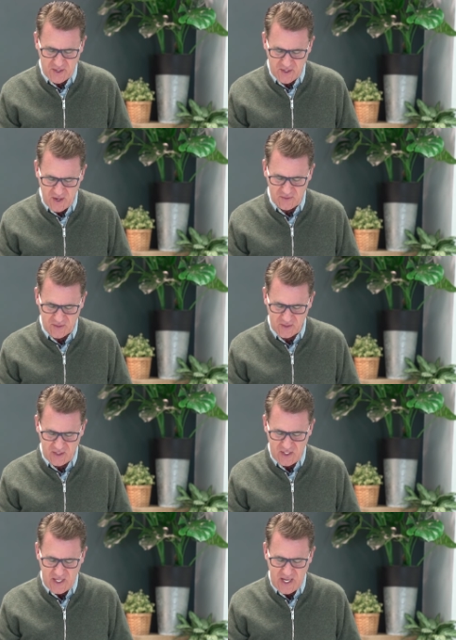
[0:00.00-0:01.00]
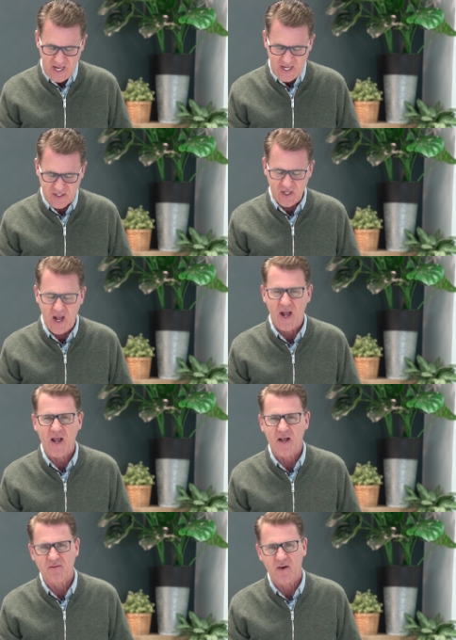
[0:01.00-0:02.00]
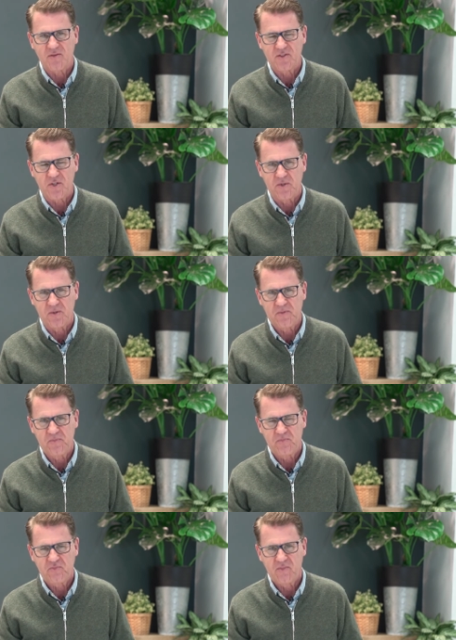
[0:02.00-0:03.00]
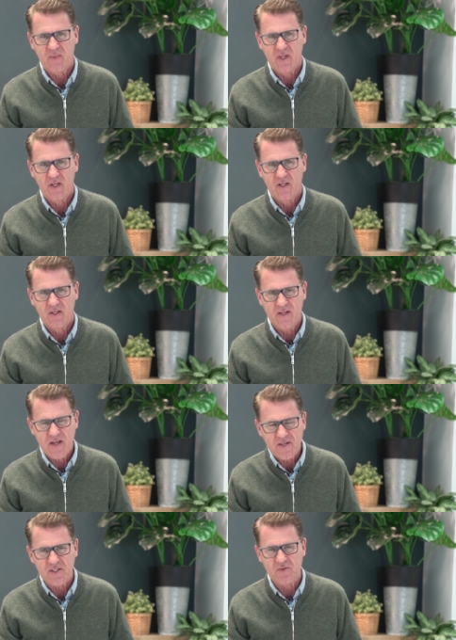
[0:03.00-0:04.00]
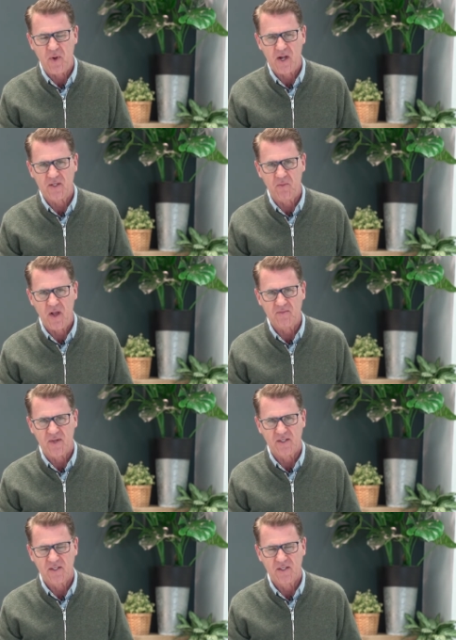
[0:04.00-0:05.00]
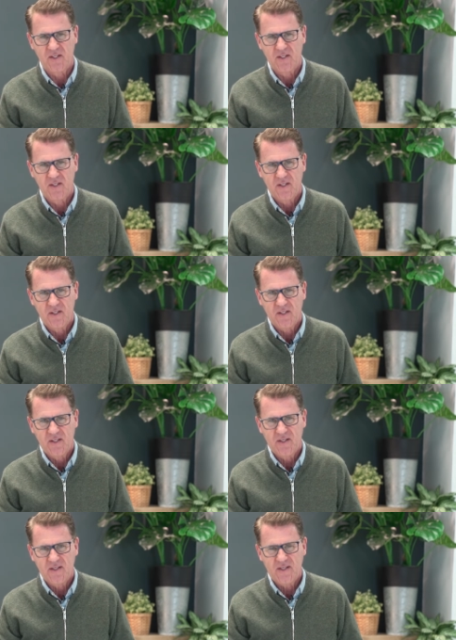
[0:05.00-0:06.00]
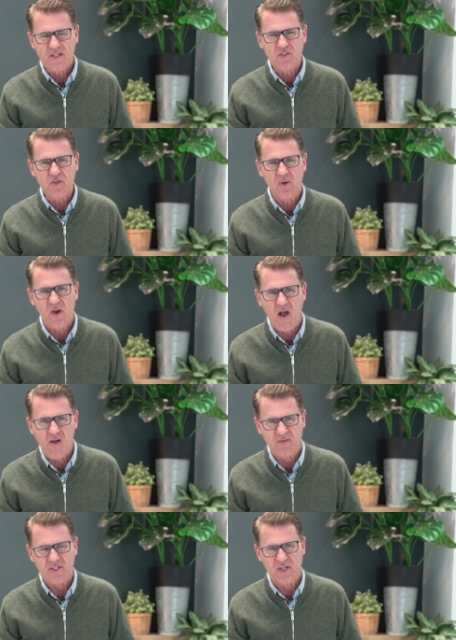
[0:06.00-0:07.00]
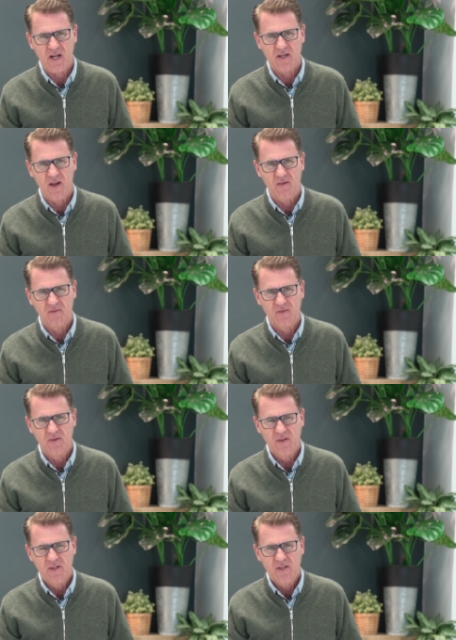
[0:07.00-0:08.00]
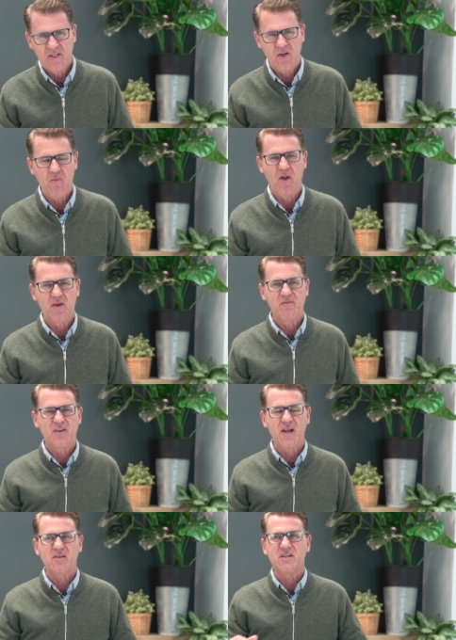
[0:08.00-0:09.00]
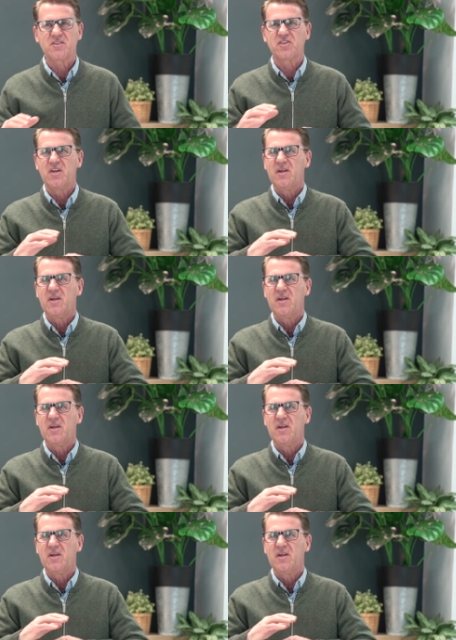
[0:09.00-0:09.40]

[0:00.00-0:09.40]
another as I have loved you. This is my commandment, that you love as I love. Come on, if there is